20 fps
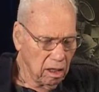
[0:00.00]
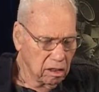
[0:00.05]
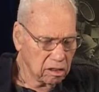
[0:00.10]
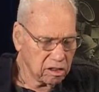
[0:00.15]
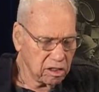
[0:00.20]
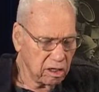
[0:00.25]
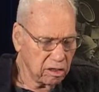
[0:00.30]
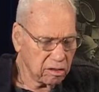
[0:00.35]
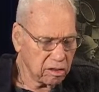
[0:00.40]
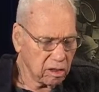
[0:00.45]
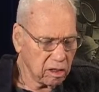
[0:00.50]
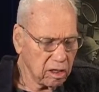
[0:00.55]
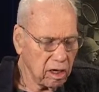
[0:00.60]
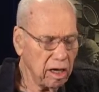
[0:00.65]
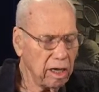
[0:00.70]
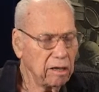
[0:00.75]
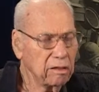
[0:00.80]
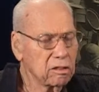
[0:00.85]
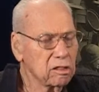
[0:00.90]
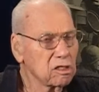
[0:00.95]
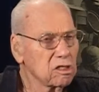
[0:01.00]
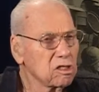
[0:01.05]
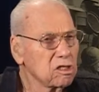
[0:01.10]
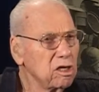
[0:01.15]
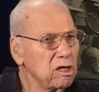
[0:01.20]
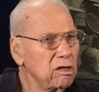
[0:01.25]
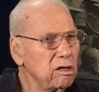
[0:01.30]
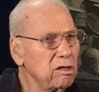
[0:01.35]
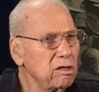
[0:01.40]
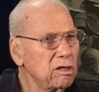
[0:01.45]
sent to Kansas
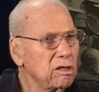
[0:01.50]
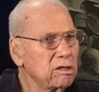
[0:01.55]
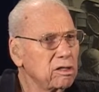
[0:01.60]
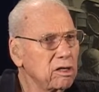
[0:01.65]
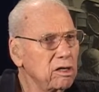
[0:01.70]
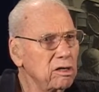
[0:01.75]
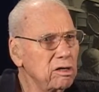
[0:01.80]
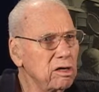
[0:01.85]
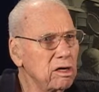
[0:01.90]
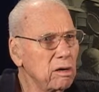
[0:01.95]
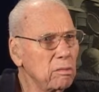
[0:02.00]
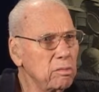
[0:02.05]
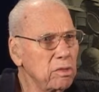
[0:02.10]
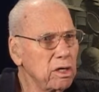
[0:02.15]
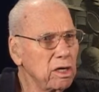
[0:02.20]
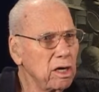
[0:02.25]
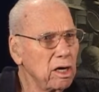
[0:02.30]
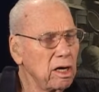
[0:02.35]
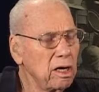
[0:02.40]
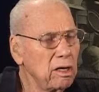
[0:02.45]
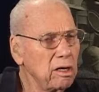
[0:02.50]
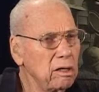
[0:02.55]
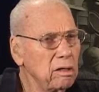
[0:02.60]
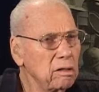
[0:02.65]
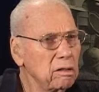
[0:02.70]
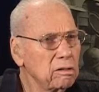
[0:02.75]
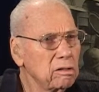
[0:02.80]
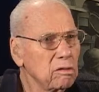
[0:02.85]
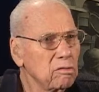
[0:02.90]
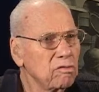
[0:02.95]
City to
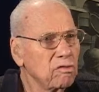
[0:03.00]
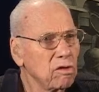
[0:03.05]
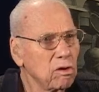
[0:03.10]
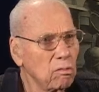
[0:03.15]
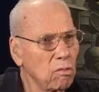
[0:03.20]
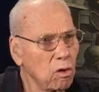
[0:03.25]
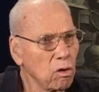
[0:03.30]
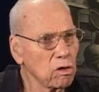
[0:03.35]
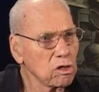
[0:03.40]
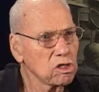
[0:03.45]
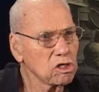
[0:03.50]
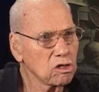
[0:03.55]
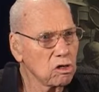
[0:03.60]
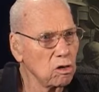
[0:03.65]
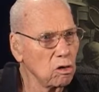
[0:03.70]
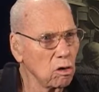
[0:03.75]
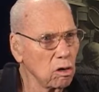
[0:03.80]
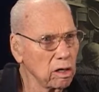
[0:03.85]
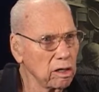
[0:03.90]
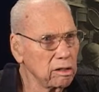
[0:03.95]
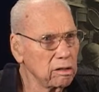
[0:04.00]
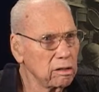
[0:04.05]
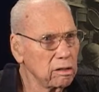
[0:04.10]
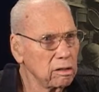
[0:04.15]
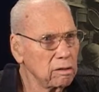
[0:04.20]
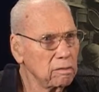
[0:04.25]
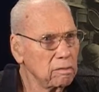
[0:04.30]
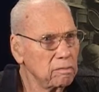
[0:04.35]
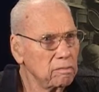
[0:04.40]
TWA to, for more schooling.